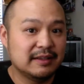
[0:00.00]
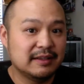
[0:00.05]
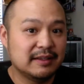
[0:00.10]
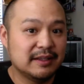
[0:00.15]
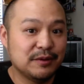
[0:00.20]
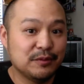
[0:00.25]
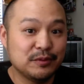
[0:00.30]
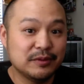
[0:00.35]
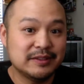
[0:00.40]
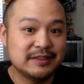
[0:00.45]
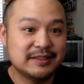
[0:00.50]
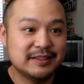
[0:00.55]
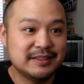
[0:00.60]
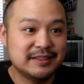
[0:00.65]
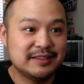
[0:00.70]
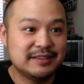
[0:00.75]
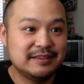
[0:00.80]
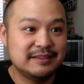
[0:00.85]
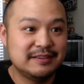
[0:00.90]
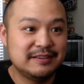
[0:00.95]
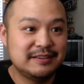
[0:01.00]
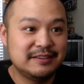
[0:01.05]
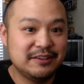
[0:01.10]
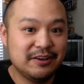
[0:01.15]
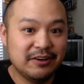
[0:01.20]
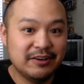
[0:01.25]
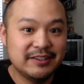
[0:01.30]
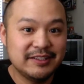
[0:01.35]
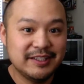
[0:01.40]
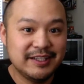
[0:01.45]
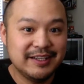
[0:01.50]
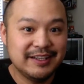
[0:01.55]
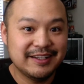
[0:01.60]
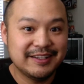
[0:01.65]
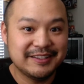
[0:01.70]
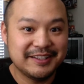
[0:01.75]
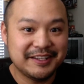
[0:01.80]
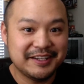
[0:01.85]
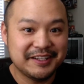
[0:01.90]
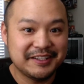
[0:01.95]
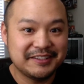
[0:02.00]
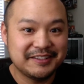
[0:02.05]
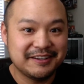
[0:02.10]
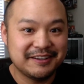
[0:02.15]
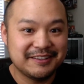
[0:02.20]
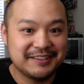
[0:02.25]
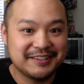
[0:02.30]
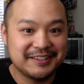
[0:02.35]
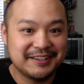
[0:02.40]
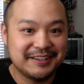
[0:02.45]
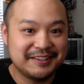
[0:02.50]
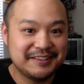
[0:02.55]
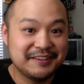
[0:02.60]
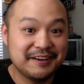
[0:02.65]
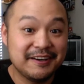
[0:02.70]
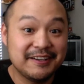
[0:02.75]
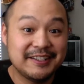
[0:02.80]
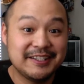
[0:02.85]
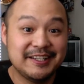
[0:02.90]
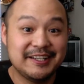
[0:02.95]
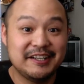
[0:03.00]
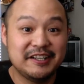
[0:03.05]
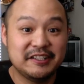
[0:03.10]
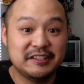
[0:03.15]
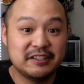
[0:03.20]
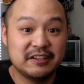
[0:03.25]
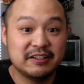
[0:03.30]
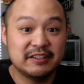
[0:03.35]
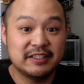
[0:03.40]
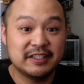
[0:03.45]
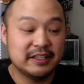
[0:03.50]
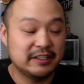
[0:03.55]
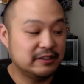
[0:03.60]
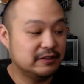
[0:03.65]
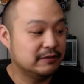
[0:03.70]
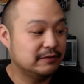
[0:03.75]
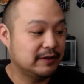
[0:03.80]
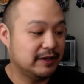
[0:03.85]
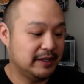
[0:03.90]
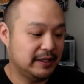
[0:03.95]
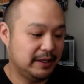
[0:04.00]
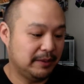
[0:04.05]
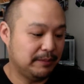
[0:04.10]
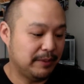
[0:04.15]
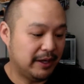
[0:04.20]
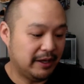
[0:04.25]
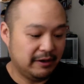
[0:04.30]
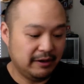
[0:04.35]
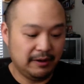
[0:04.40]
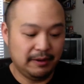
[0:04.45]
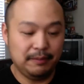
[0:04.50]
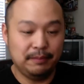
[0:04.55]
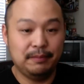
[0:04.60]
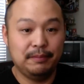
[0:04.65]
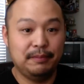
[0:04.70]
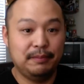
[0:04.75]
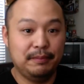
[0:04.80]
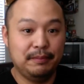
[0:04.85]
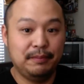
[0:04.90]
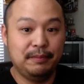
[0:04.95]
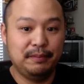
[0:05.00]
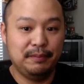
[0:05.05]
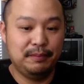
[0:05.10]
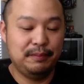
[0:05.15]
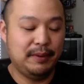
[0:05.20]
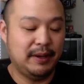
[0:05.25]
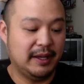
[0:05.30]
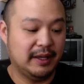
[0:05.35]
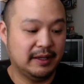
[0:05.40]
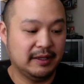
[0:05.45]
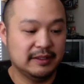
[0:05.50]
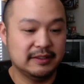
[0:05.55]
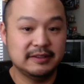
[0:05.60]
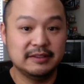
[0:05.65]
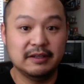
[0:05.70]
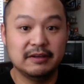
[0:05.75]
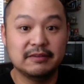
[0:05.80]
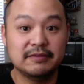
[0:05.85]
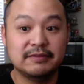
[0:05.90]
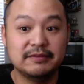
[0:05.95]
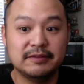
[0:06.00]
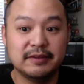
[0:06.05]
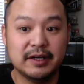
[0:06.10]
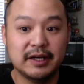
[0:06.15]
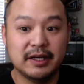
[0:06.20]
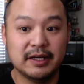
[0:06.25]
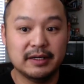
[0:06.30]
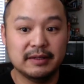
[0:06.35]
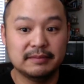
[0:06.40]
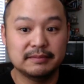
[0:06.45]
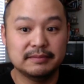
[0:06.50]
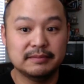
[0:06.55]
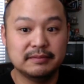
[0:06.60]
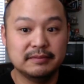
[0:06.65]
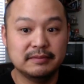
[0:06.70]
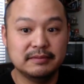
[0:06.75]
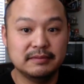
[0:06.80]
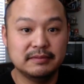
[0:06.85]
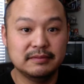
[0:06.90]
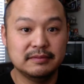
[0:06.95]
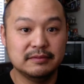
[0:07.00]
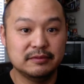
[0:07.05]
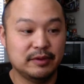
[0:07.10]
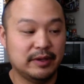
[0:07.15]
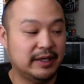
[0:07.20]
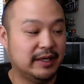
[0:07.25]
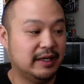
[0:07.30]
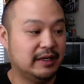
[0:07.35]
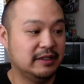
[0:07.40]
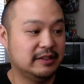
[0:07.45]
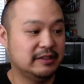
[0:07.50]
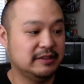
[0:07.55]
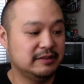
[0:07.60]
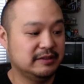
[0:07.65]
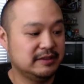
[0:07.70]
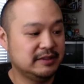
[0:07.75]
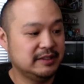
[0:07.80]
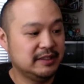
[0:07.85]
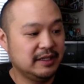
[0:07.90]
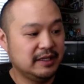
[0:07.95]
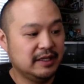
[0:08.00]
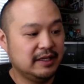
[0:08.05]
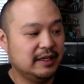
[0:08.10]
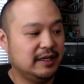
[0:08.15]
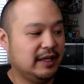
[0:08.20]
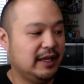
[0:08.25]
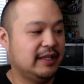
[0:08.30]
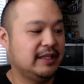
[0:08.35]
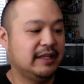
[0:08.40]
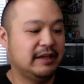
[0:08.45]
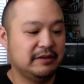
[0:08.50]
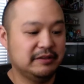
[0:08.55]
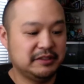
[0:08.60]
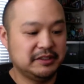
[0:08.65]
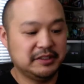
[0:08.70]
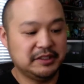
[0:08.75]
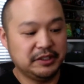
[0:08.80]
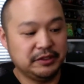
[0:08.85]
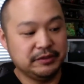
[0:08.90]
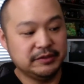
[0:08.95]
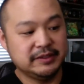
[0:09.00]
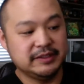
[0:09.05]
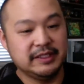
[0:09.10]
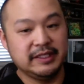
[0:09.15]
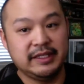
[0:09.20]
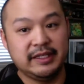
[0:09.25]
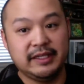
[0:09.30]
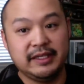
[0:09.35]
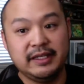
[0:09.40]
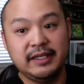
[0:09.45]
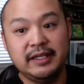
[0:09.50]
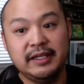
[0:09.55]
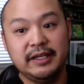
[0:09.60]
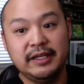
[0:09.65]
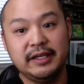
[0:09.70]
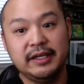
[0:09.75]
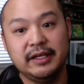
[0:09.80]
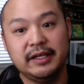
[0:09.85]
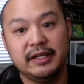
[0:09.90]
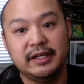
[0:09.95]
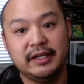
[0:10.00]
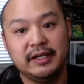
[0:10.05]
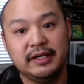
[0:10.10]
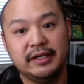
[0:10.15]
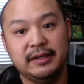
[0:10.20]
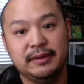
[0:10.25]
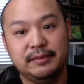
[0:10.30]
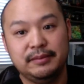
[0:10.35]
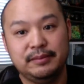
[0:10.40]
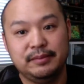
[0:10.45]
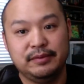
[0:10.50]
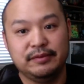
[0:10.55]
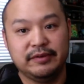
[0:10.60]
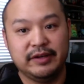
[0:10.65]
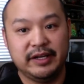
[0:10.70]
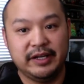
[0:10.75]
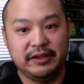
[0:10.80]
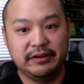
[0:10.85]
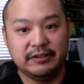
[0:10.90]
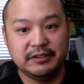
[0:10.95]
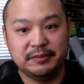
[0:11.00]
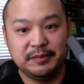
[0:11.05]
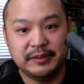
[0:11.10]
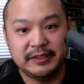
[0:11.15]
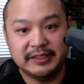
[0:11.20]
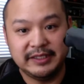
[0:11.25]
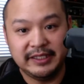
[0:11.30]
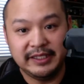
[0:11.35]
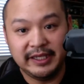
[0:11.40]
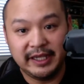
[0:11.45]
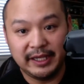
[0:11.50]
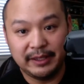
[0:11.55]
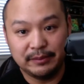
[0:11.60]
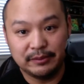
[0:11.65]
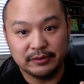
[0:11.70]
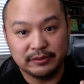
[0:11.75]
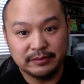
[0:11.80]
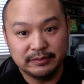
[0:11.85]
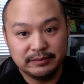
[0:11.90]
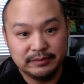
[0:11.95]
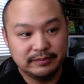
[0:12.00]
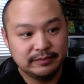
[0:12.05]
it was charging and then uncharging, then charging, then uncharging, until finally the battery pack itself ran out of juice. And then I'll just use the provided USB-C cable.